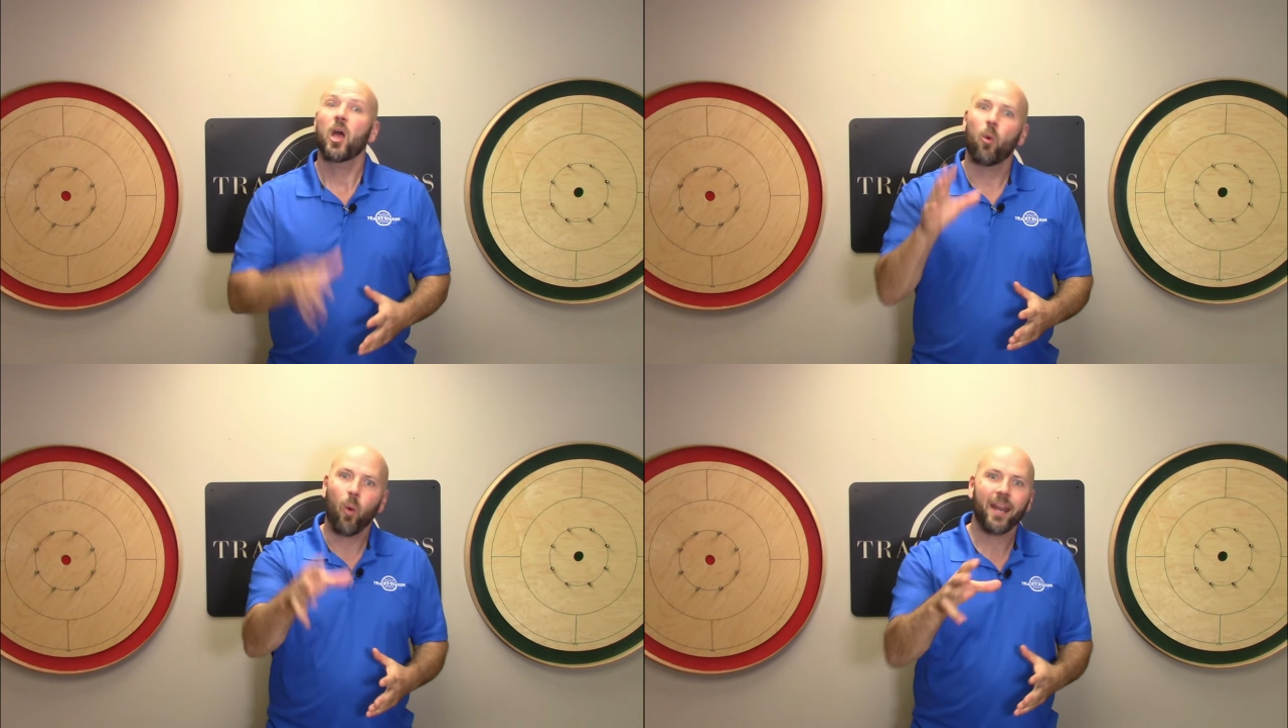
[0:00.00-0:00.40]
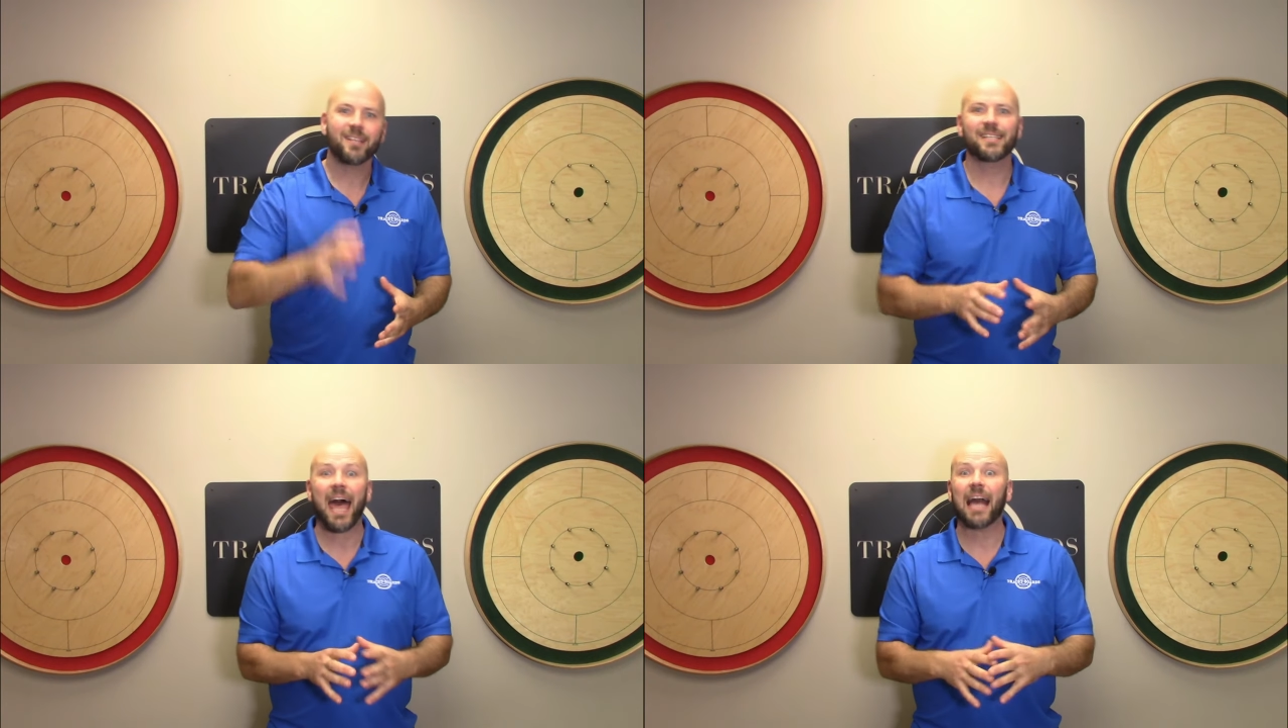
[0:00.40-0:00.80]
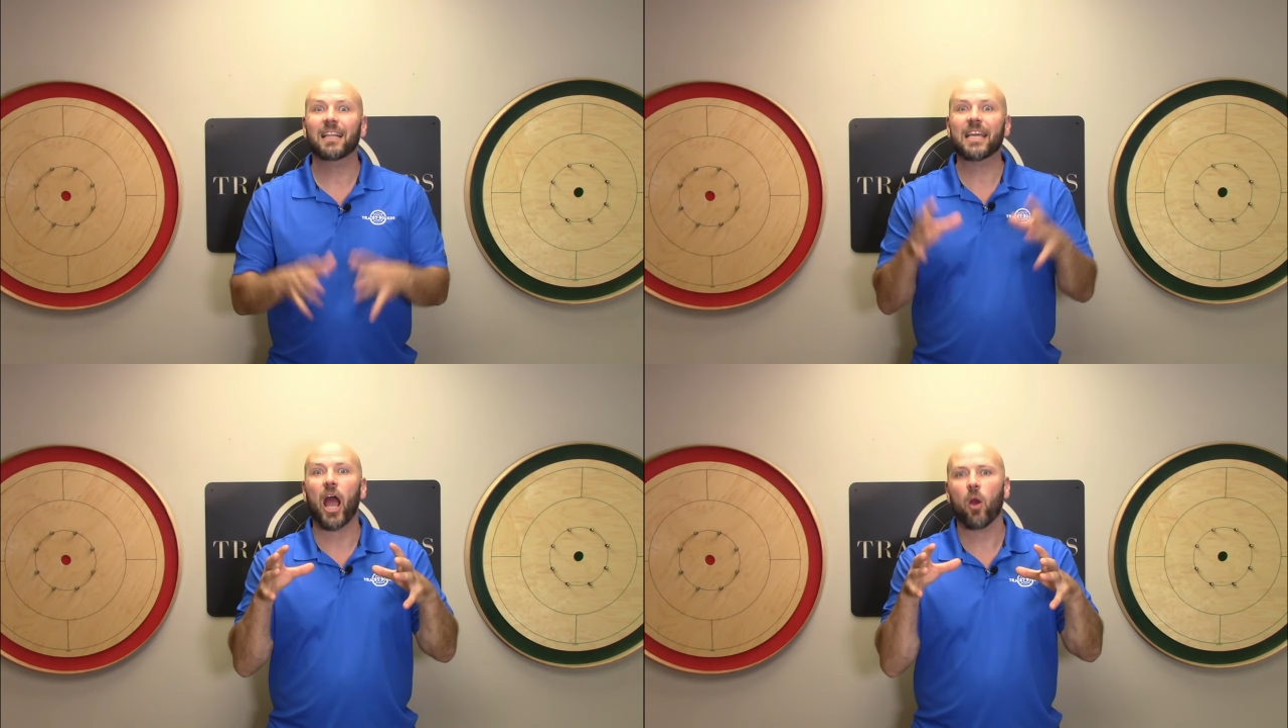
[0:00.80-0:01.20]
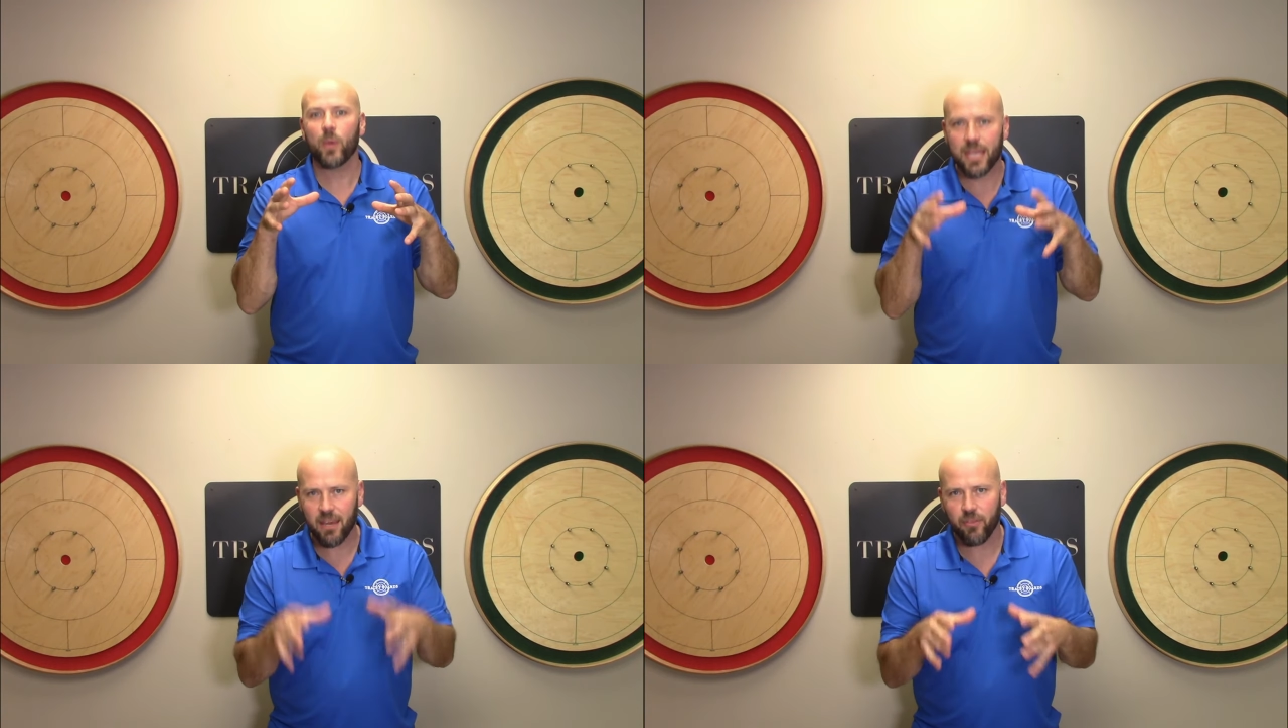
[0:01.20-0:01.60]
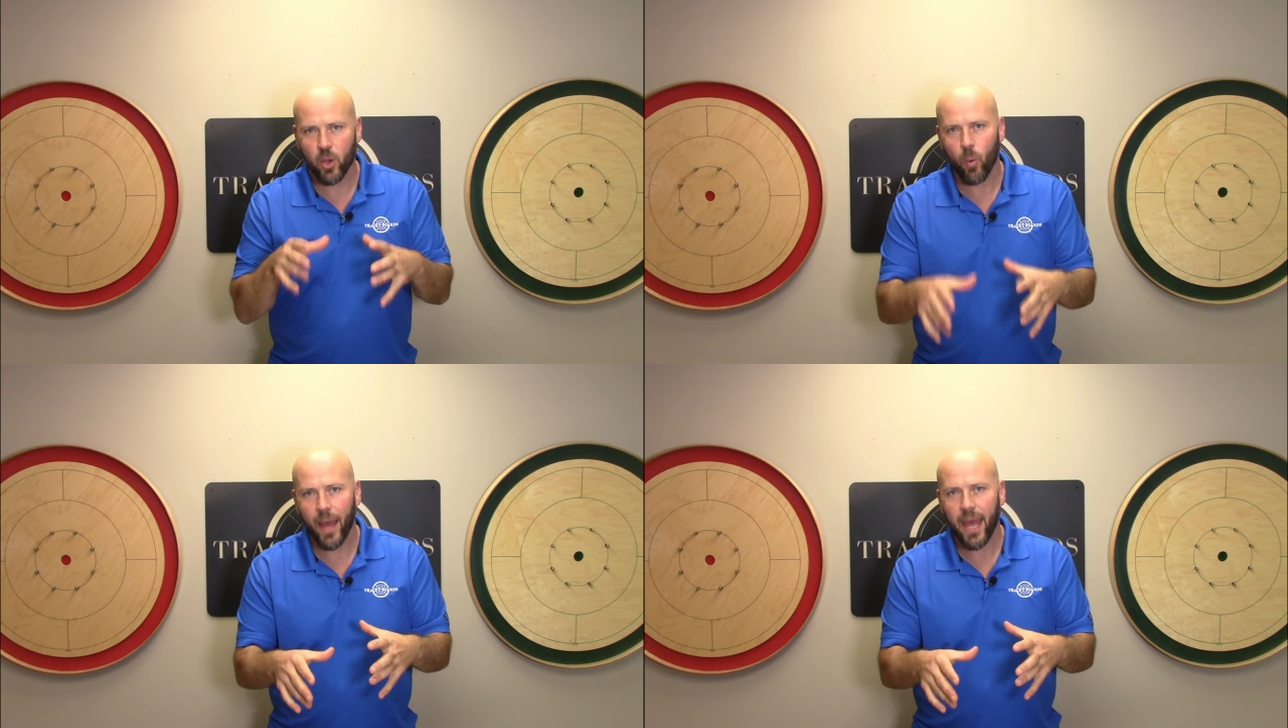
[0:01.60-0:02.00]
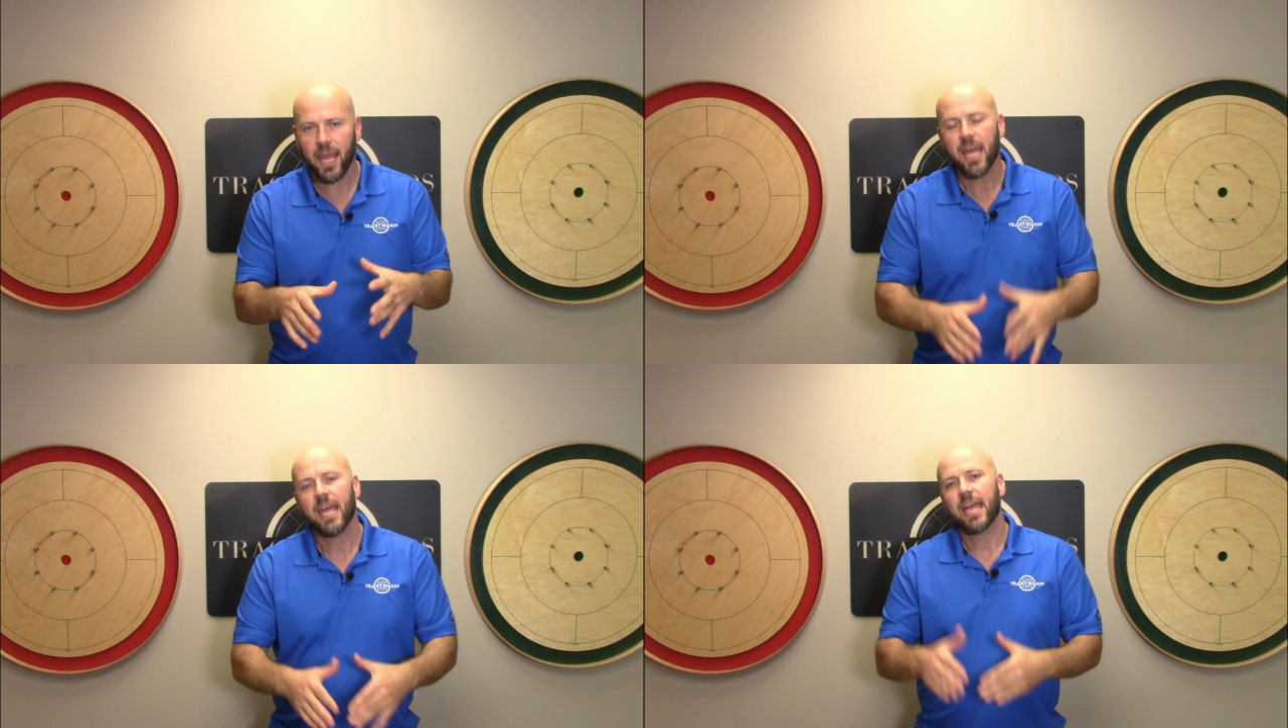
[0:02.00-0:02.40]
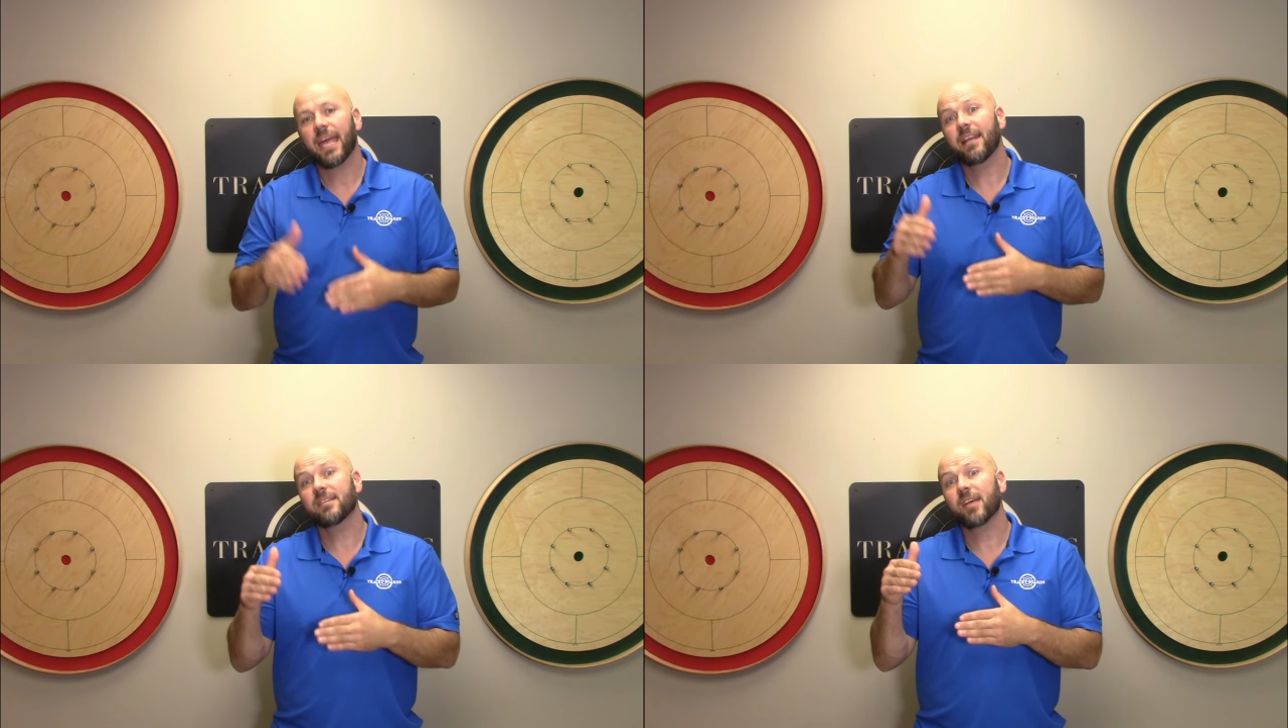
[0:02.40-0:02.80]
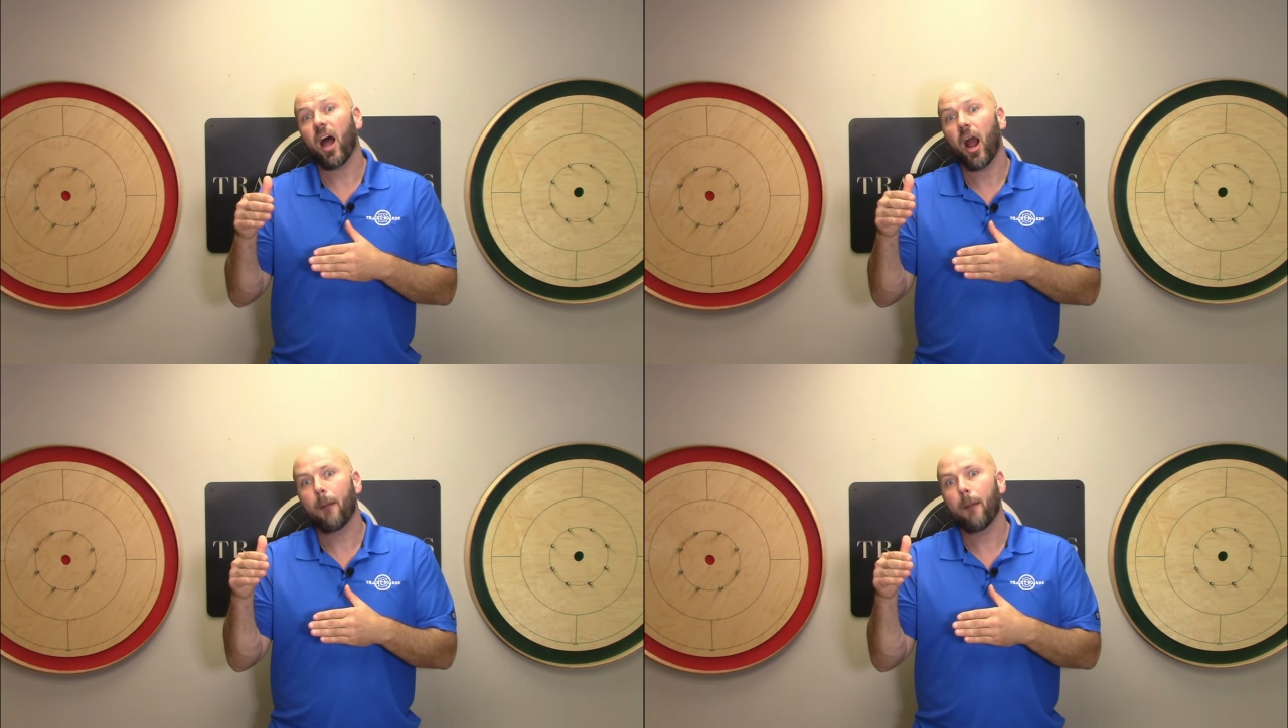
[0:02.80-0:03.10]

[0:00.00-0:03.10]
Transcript: And what exactly are we giving away? It is our